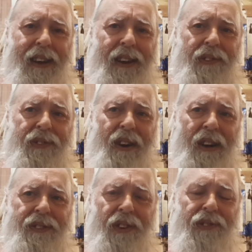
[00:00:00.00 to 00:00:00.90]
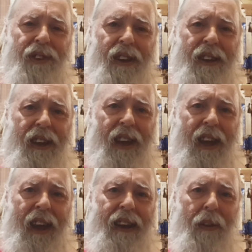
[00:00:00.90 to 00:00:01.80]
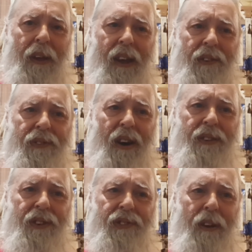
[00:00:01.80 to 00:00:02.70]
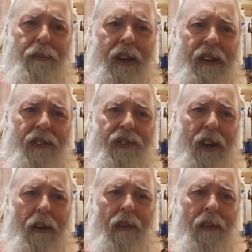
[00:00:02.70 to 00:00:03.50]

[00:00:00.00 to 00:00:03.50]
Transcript: It is not just anything. It's not just something that's uh,